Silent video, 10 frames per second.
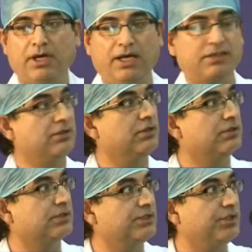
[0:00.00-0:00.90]
And
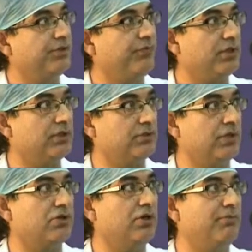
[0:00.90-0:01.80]
surgery for the
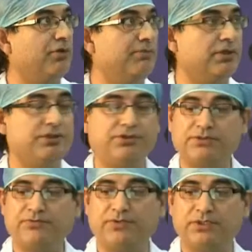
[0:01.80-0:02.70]
thoracoabdominal
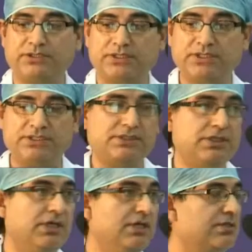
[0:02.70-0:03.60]
aneurysm for the surgeons
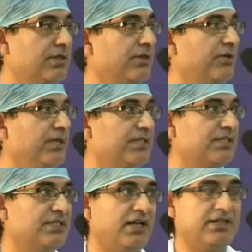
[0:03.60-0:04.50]
still remains a
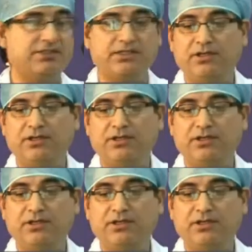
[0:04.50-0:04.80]
challenge,